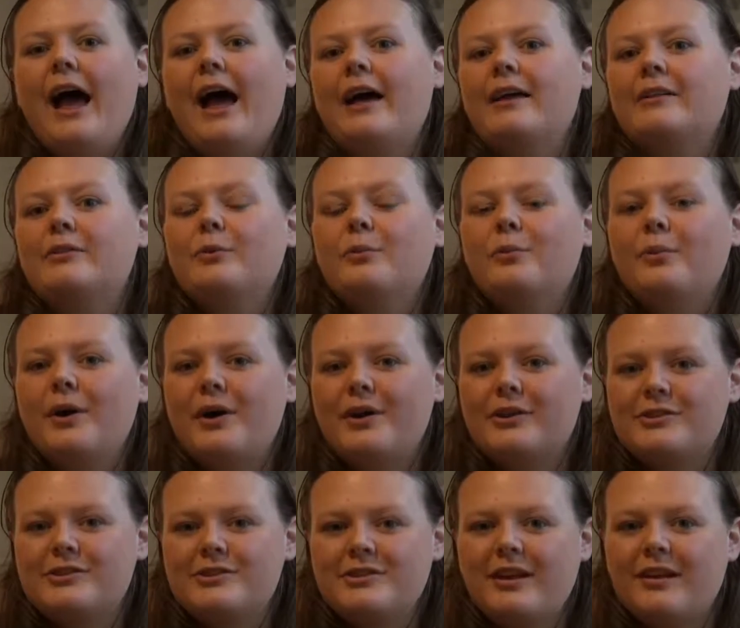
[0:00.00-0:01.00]
And the
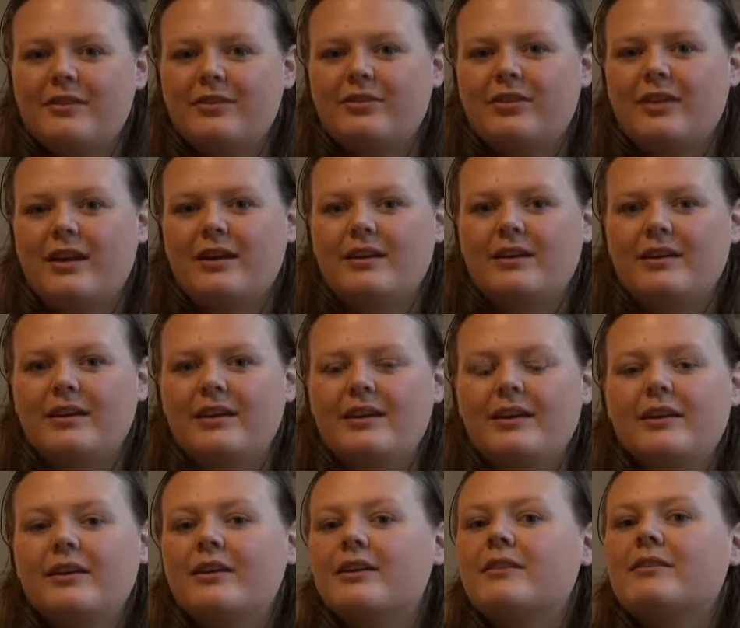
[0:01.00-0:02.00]
word nothing
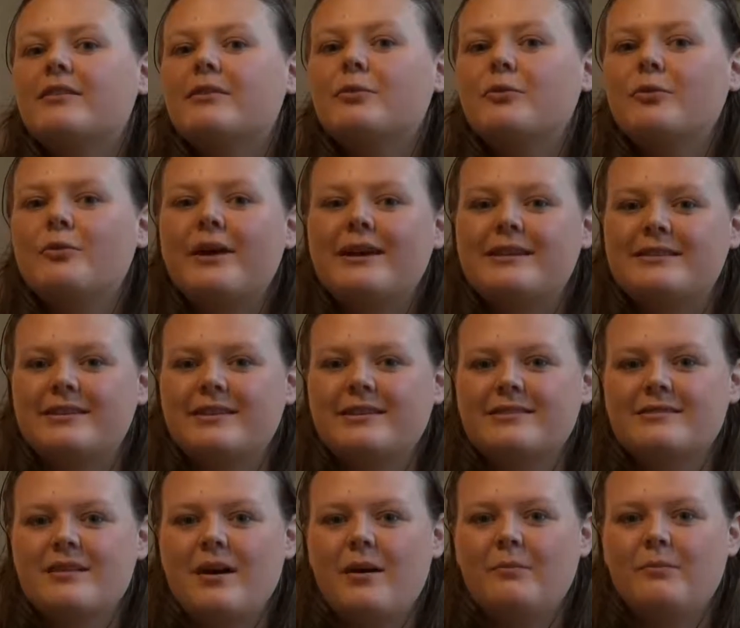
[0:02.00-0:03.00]
is a great
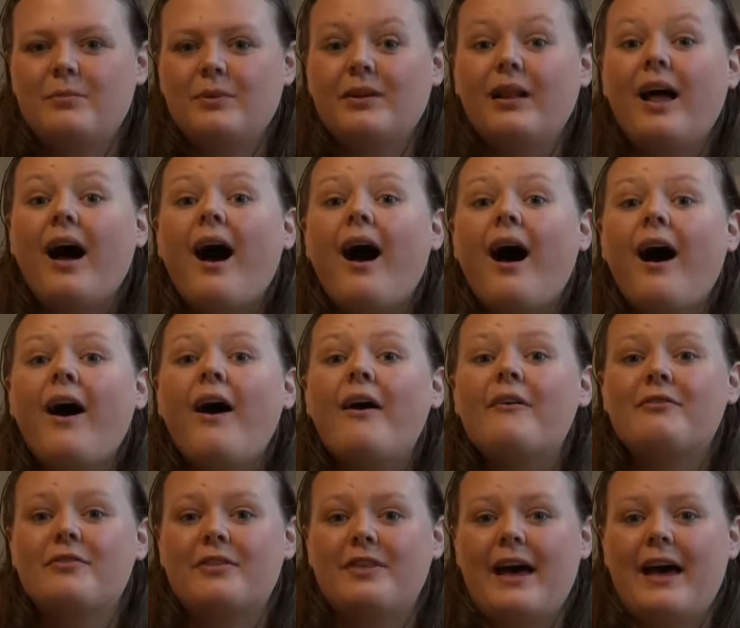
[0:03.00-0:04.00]
example of